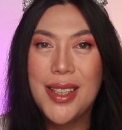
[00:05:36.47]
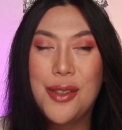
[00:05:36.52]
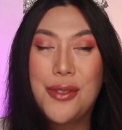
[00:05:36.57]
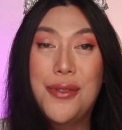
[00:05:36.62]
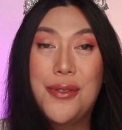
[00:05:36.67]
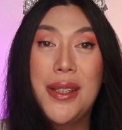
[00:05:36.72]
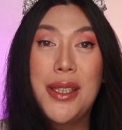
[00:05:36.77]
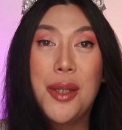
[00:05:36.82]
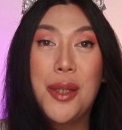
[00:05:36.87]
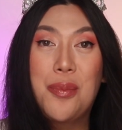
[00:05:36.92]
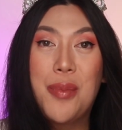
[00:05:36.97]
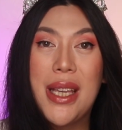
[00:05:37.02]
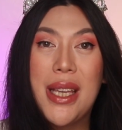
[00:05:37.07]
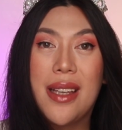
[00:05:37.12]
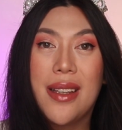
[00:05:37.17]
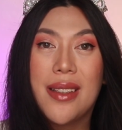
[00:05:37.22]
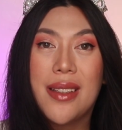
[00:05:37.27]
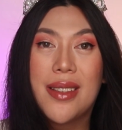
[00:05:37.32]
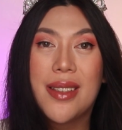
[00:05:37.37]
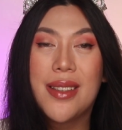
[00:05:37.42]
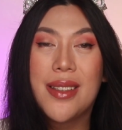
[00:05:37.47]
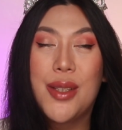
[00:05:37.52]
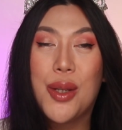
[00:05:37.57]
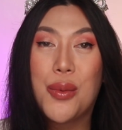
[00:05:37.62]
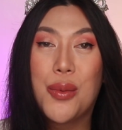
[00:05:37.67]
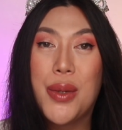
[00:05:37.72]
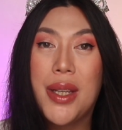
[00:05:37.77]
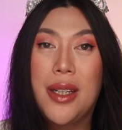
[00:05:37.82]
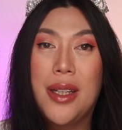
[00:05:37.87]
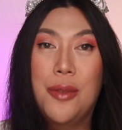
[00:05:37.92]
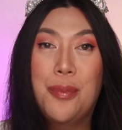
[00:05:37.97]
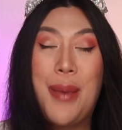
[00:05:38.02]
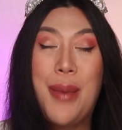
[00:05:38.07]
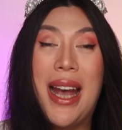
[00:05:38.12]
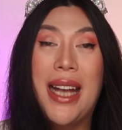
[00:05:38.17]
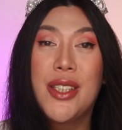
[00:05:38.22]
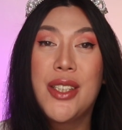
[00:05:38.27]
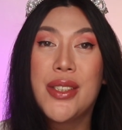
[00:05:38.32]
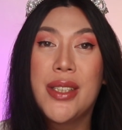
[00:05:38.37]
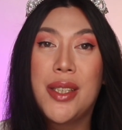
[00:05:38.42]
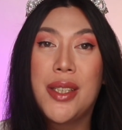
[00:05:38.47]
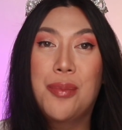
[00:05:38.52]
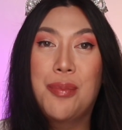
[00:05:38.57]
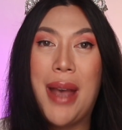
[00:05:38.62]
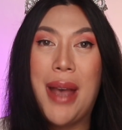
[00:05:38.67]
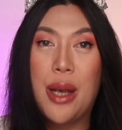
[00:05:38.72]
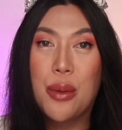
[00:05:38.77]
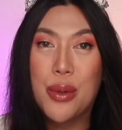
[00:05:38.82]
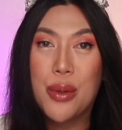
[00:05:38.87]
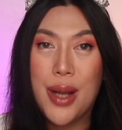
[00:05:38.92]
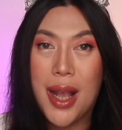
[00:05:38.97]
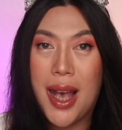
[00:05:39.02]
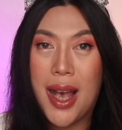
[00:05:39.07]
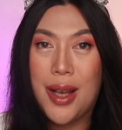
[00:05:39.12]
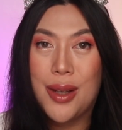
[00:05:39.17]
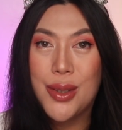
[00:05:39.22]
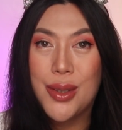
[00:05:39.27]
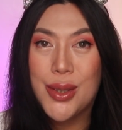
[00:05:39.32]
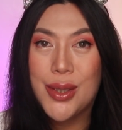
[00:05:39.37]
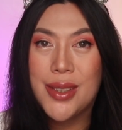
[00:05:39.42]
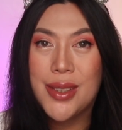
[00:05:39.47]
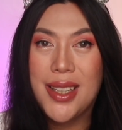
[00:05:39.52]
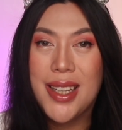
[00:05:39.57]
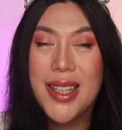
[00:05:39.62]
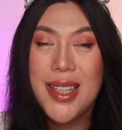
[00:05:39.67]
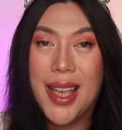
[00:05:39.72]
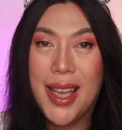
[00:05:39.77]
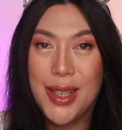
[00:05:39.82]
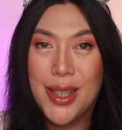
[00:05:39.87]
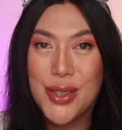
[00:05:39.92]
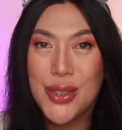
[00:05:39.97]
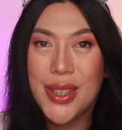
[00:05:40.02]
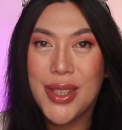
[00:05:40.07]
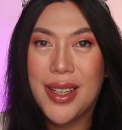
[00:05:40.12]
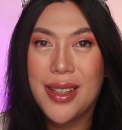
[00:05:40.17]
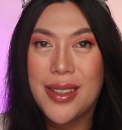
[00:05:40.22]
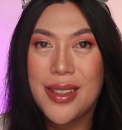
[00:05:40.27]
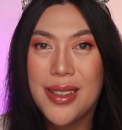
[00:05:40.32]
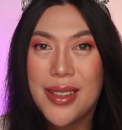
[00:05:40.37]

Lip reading: Philippines, the real pageant powerhouse in Asia.